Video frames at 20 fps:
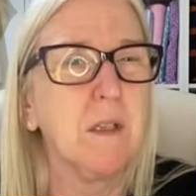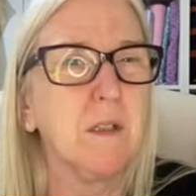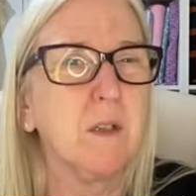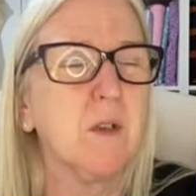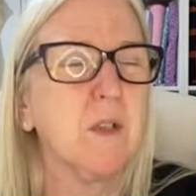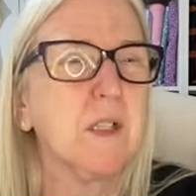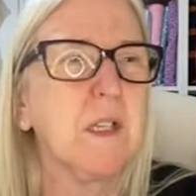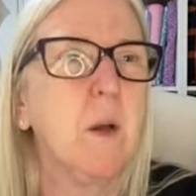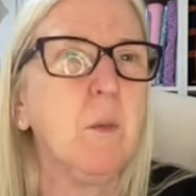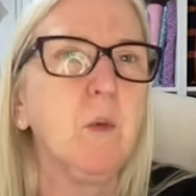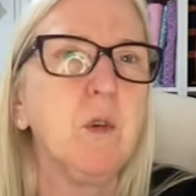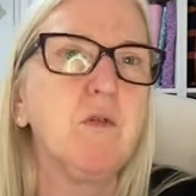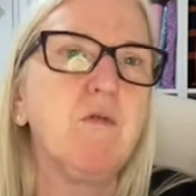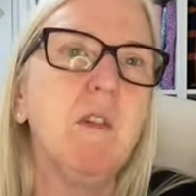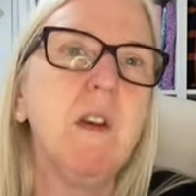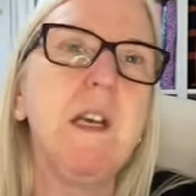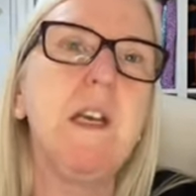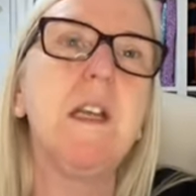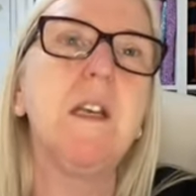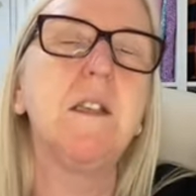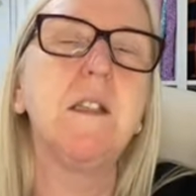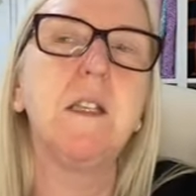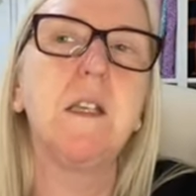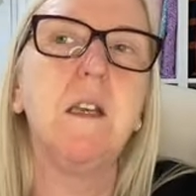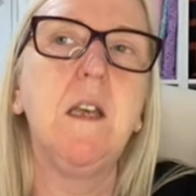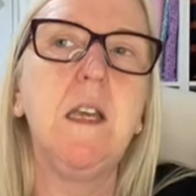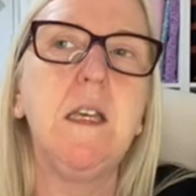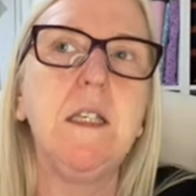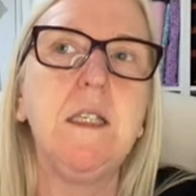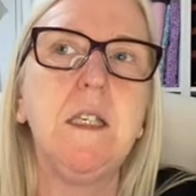because that would really
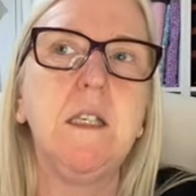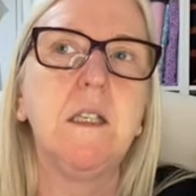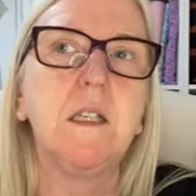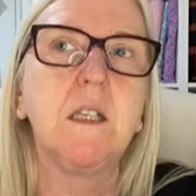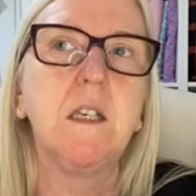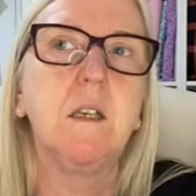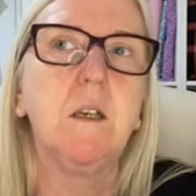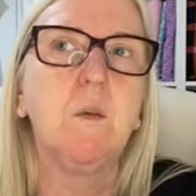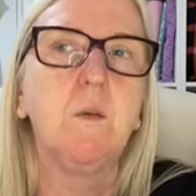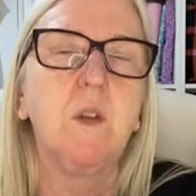eat into